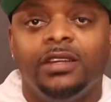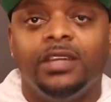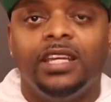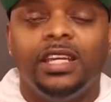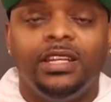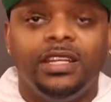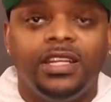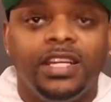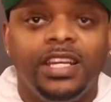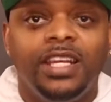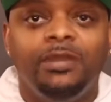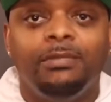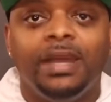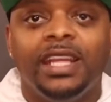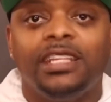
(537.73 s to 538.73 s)
And
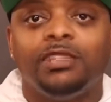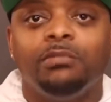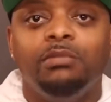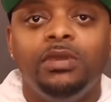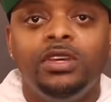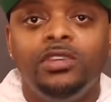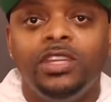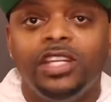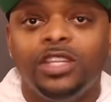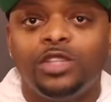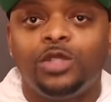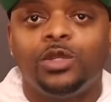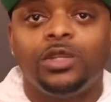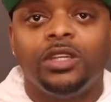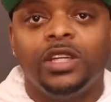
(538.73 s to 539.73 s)
he makes
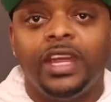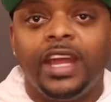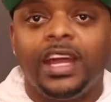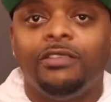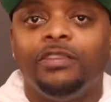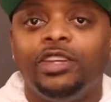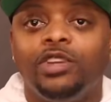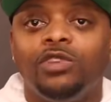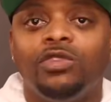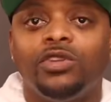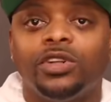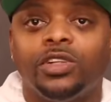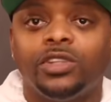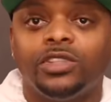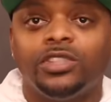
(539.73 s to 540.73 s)
millions every
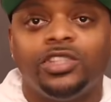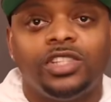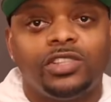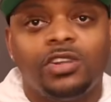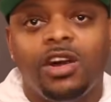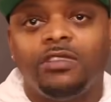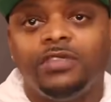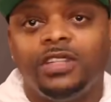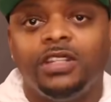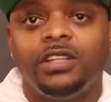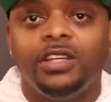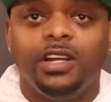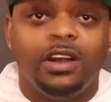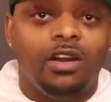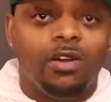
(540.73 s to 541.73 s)
quarter just off the
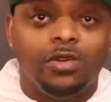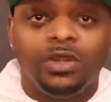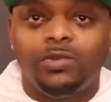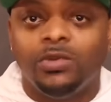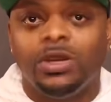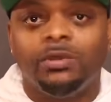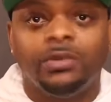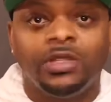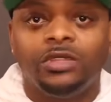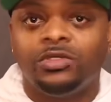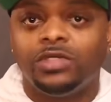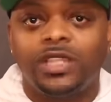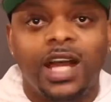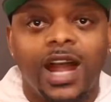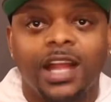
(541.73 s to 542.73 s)
holding one little
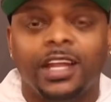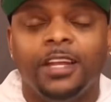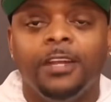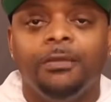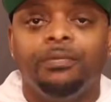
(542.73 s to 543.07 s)
stock.